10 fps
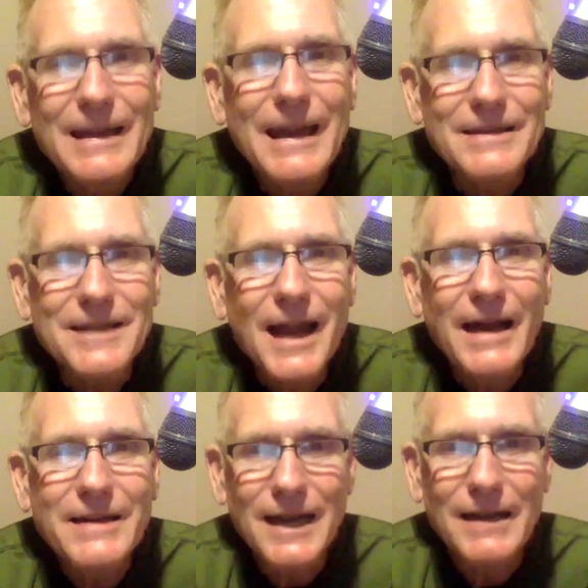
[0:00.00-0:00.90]
Yes,
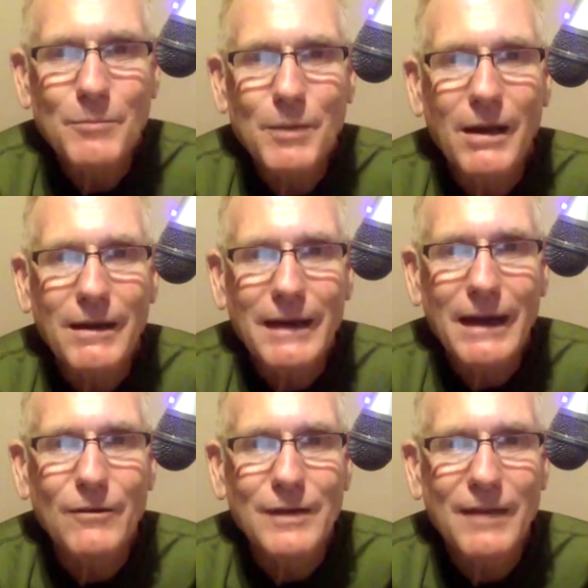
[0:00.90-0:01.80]
I time block
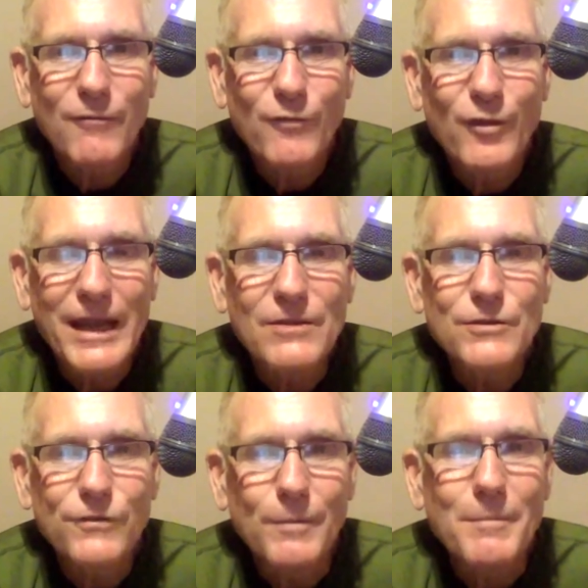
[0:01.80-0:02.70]
out
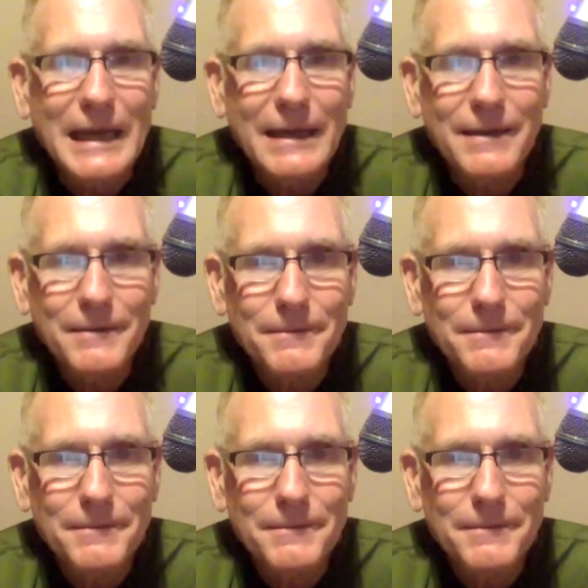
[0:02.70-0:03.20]
things for me.